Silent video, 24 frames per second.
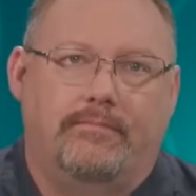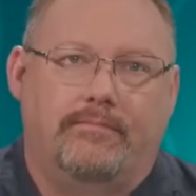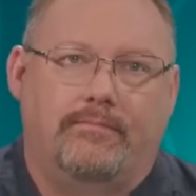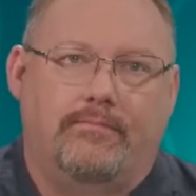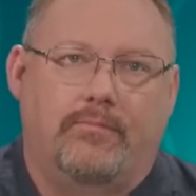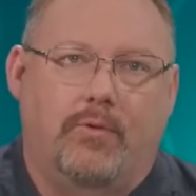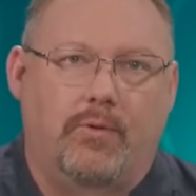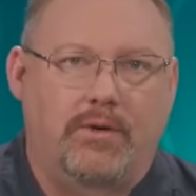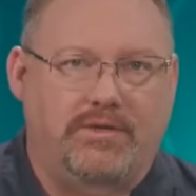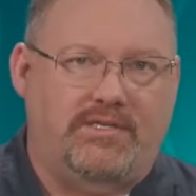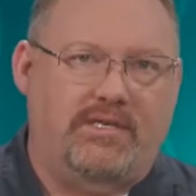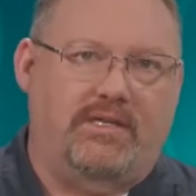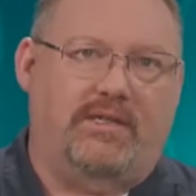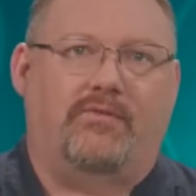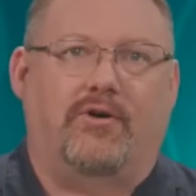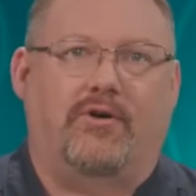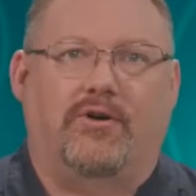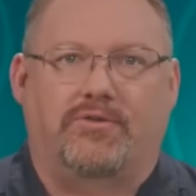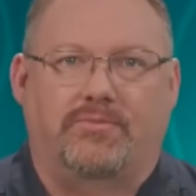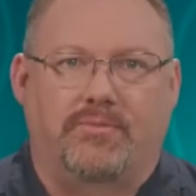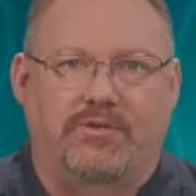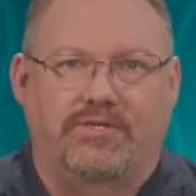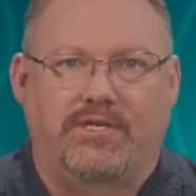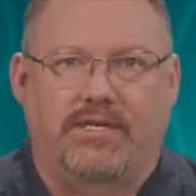What's in the
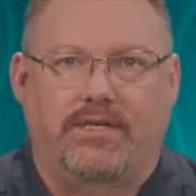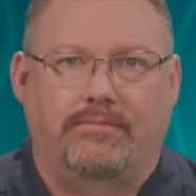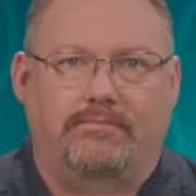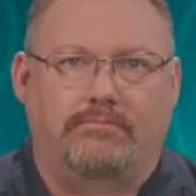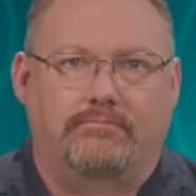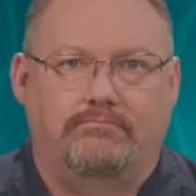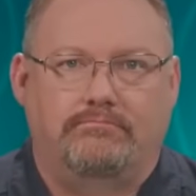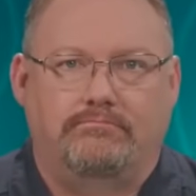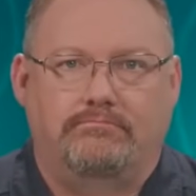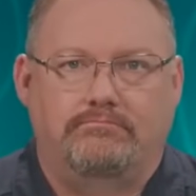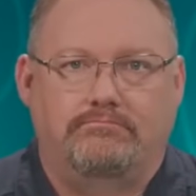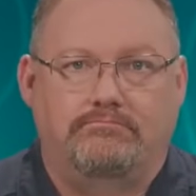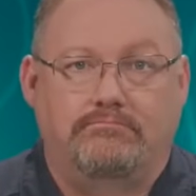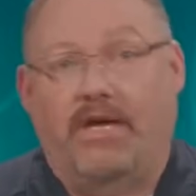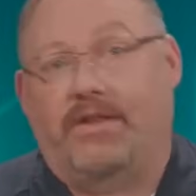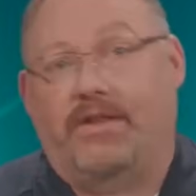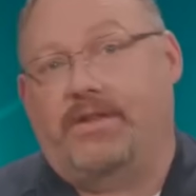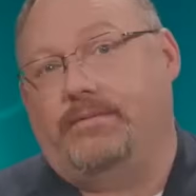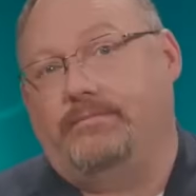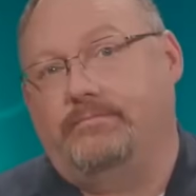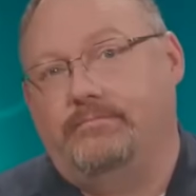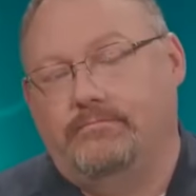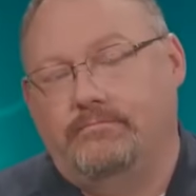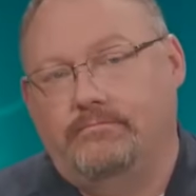virtual machine?
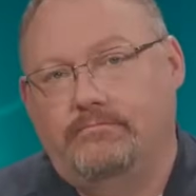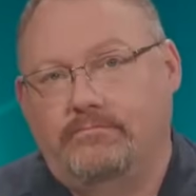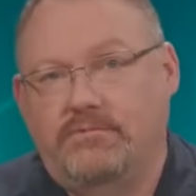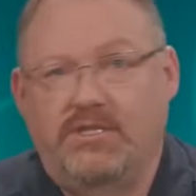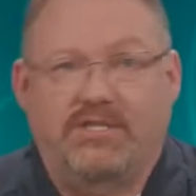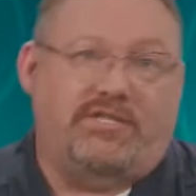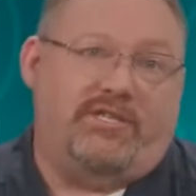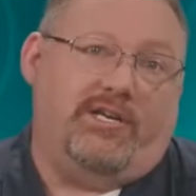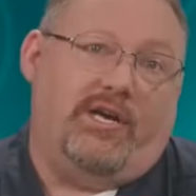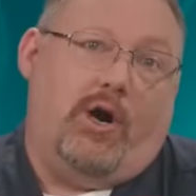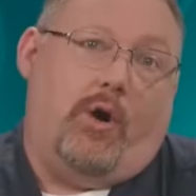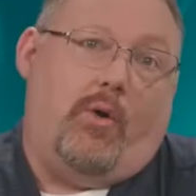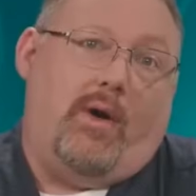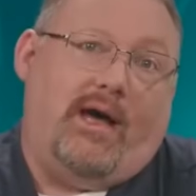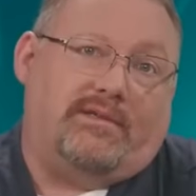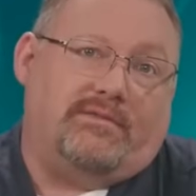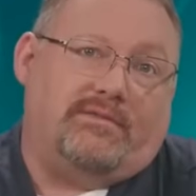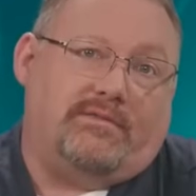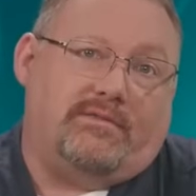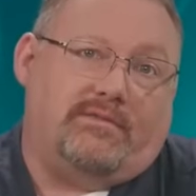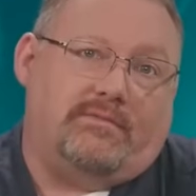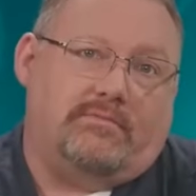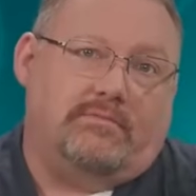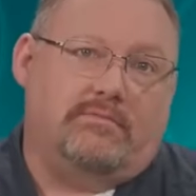Nothing, just the
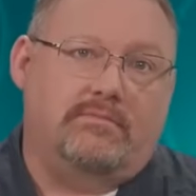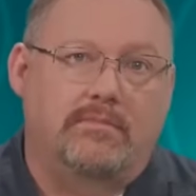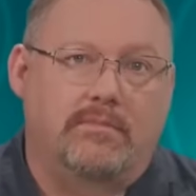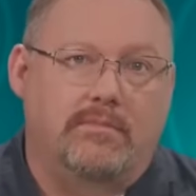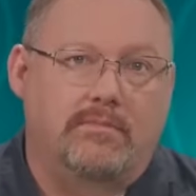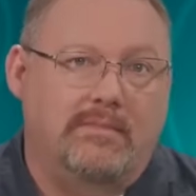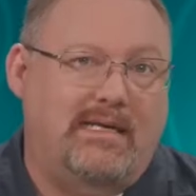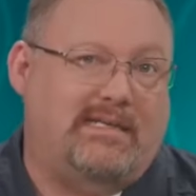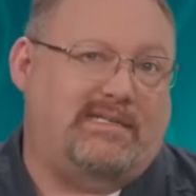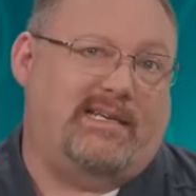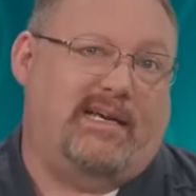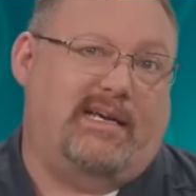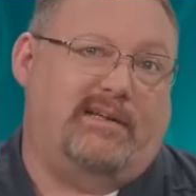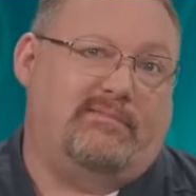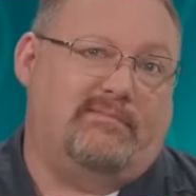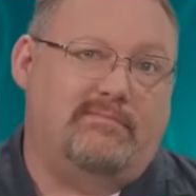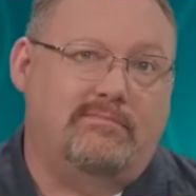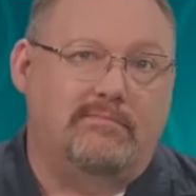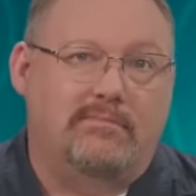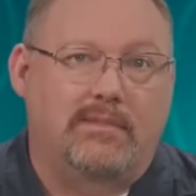OS, that's it.